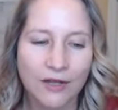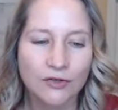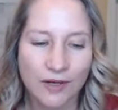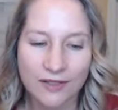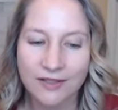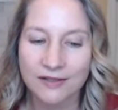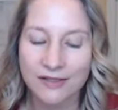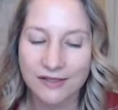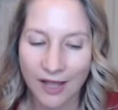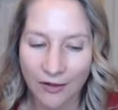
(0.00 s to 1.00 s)
Trust in
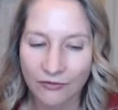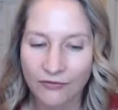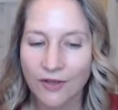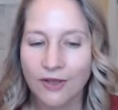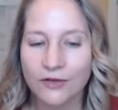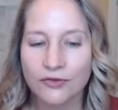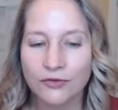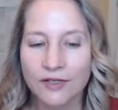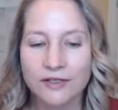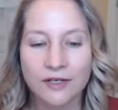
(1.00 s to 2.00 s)
self,
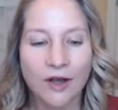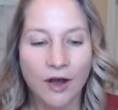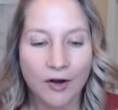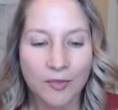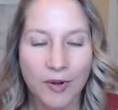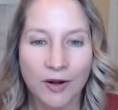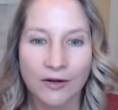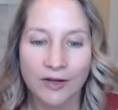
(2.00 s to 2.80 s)
trust in our part